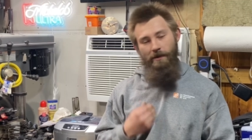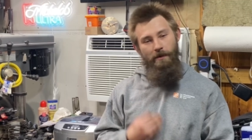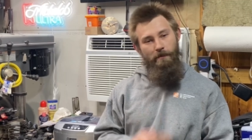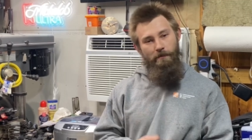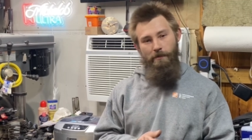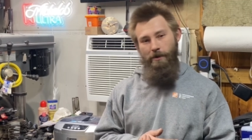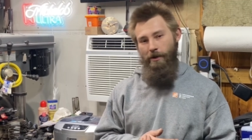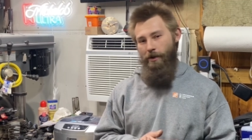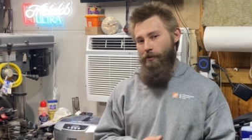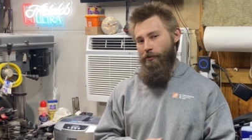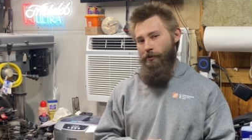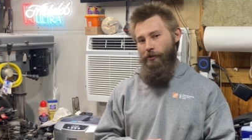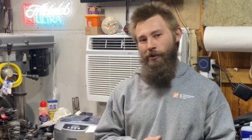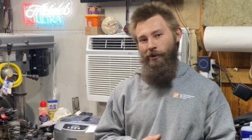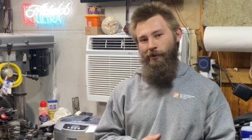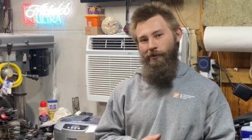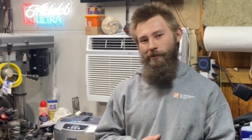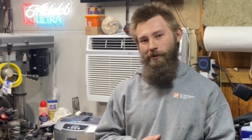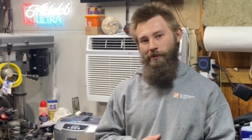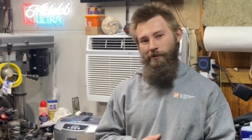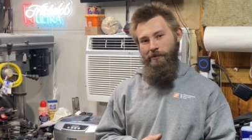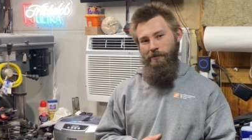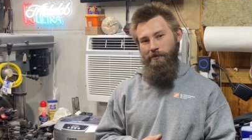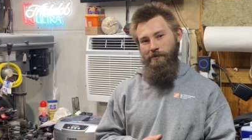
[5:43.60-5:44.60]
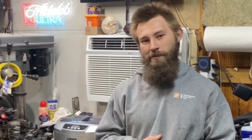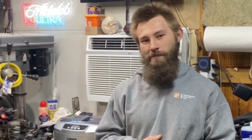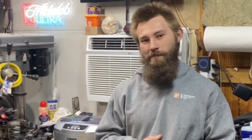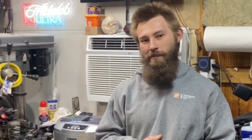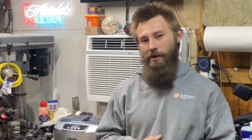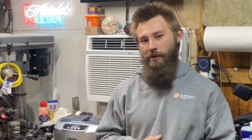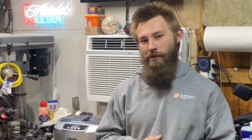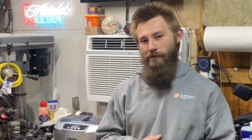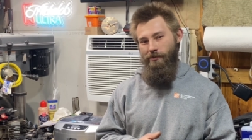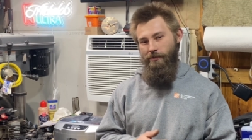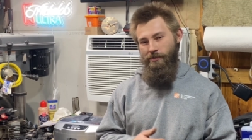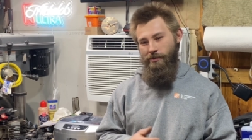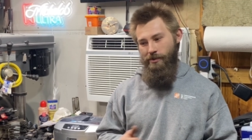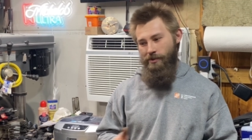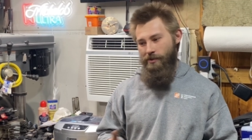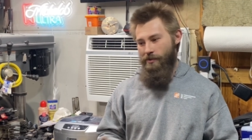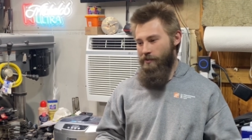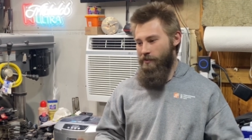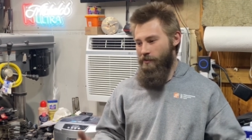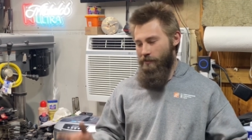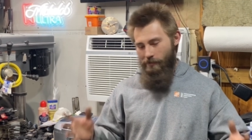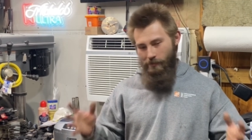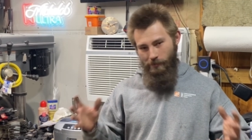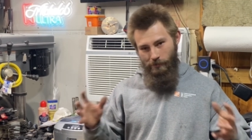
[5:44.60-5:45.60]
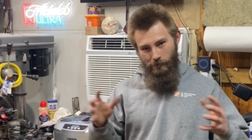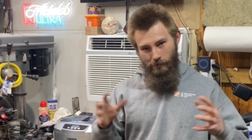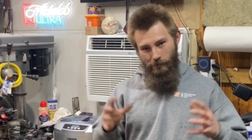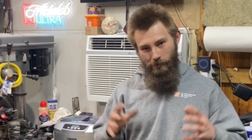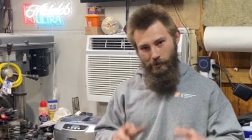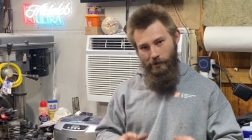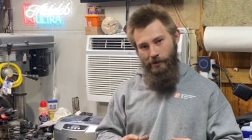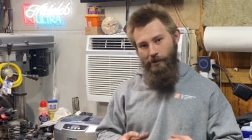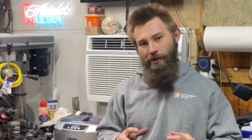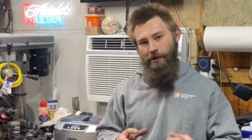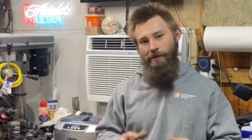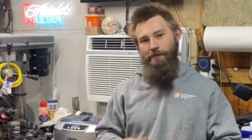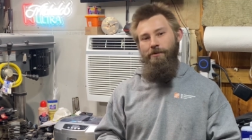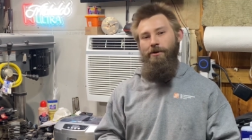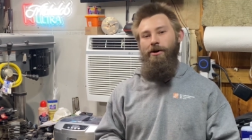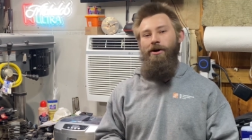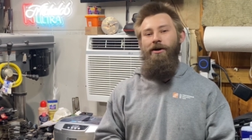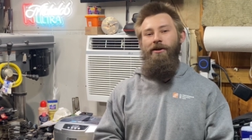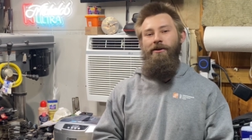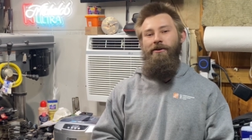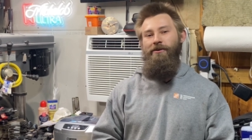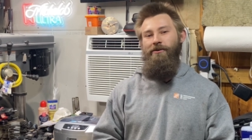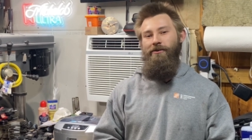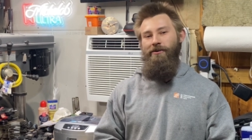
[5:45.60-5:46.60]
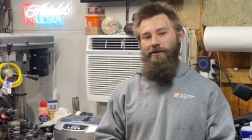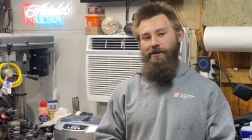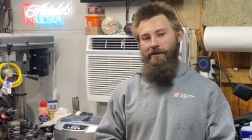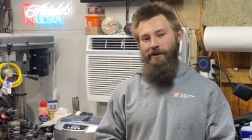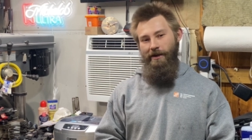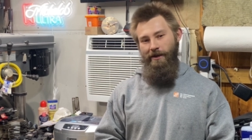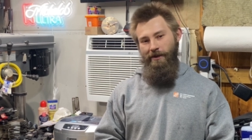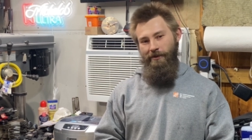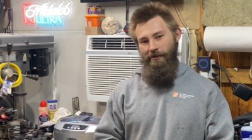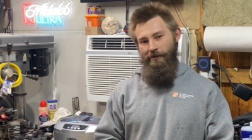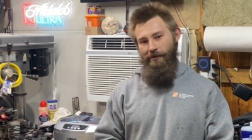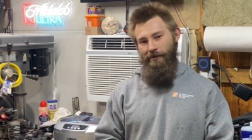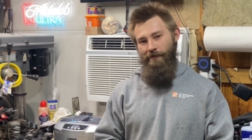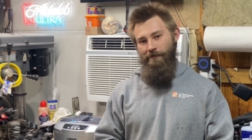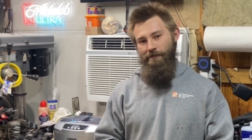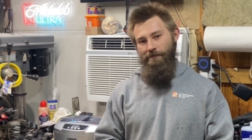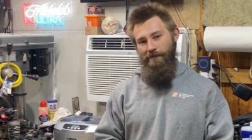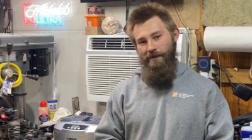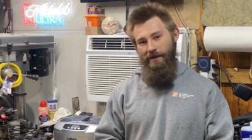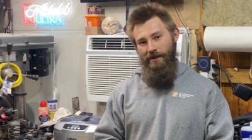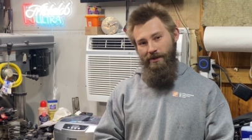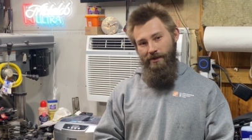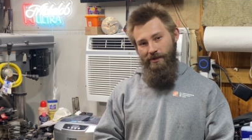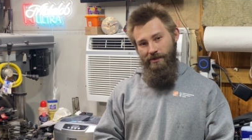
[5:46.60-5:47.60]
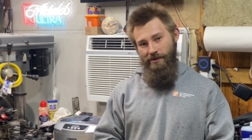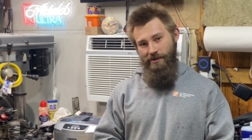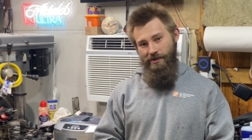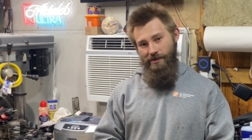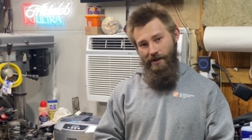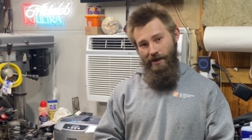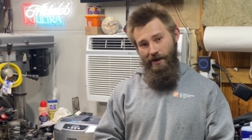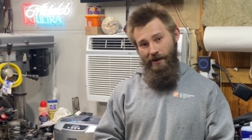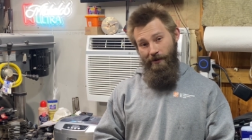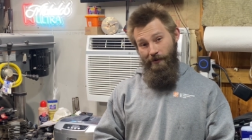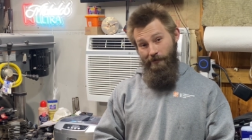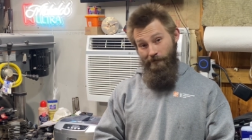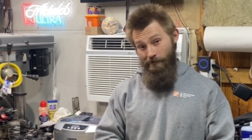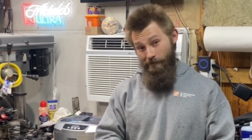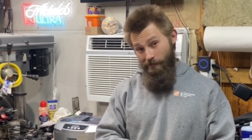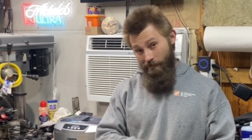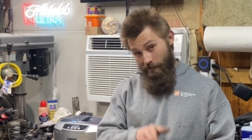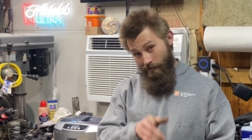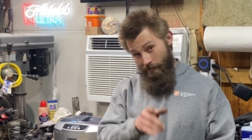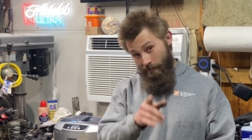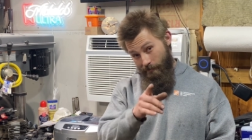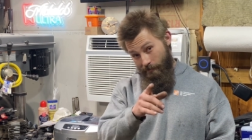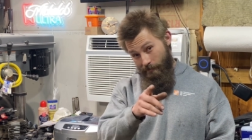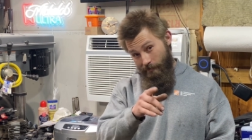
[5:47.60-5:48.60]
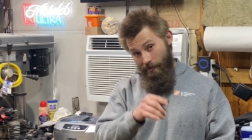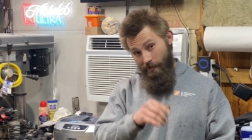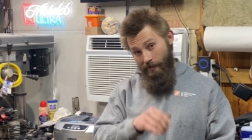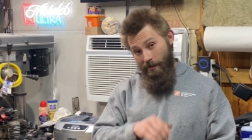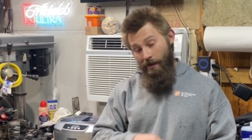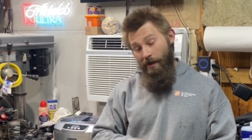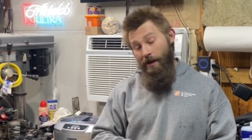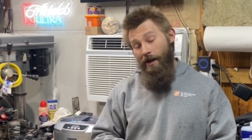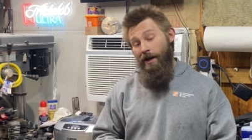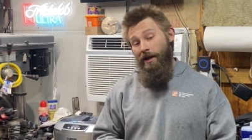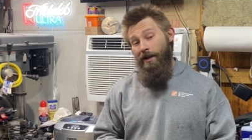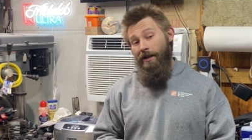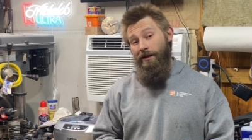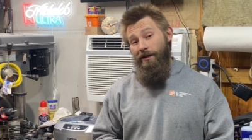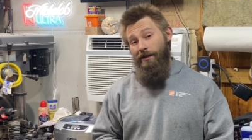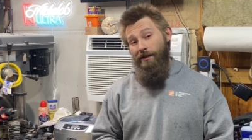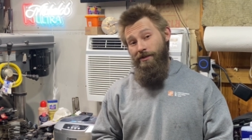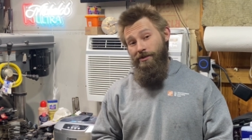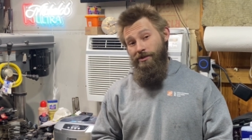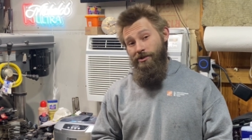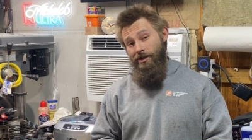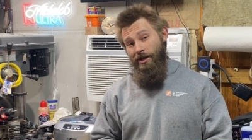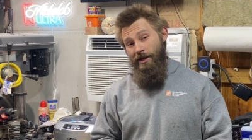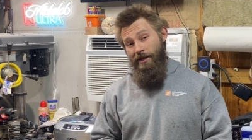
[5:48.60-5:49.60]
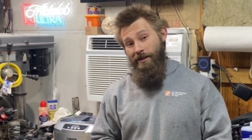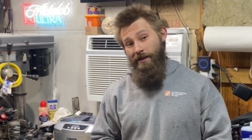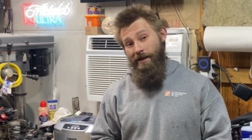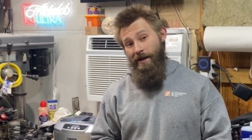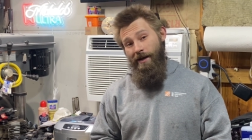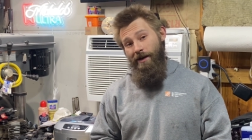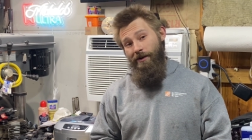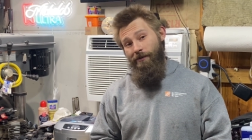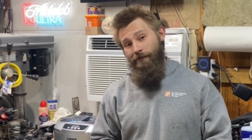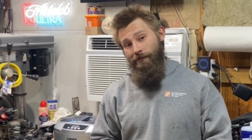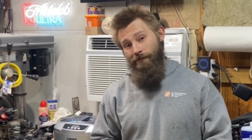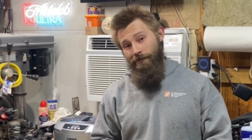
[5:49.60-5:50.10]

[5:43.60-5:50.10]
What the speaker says: Powder coating those bolts really brought it together. So let's check it out.